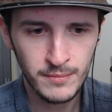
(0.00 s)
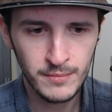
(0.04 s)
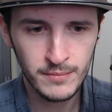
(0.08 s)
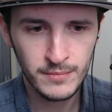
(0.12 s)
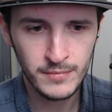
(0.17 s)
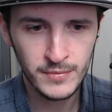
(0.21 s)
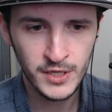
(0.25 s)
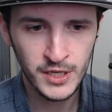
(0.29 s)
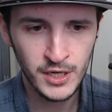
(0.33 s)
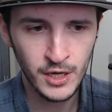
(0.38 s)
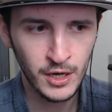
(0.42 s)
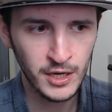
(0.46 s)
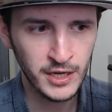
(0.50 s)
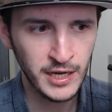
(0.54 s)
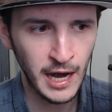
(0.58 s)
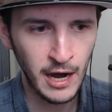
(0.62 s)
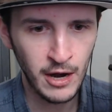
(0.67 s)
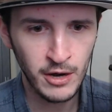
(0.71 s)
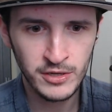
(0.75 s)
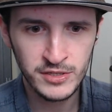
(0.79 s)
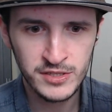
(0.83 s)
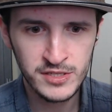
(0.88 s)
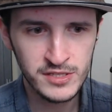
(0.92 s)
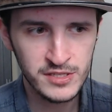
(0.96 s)
You know,
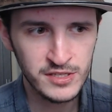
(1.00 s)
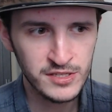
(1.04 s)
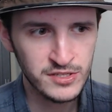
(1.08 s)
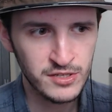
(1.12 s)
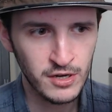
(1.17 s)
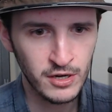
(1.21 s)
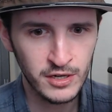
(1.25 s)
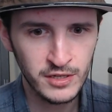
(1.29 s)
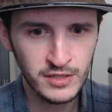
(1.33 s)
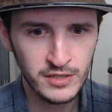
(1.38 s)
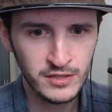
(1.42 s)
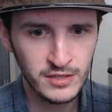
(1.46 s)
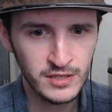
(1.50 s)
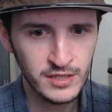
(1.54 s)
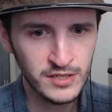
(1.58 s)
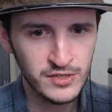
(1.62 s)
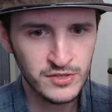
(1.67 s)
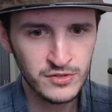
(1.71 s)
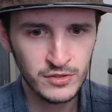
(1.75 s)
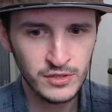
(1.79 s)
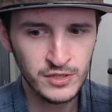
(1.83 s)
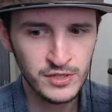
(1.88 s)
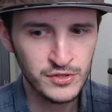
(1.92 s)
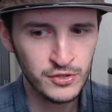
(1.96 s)
character design
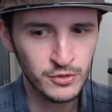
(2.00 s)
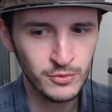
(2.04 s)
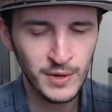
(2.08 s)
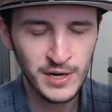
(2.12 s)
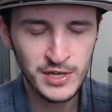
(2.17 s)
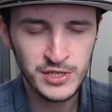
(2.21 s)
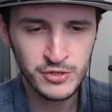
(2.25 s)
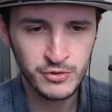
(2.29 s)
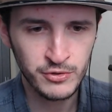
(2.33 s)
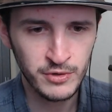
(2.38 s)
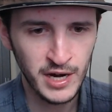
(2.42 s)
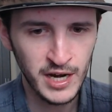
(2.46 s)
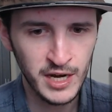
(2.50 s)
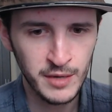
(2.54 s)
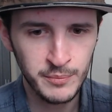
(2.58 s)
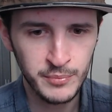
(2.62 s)
is always great,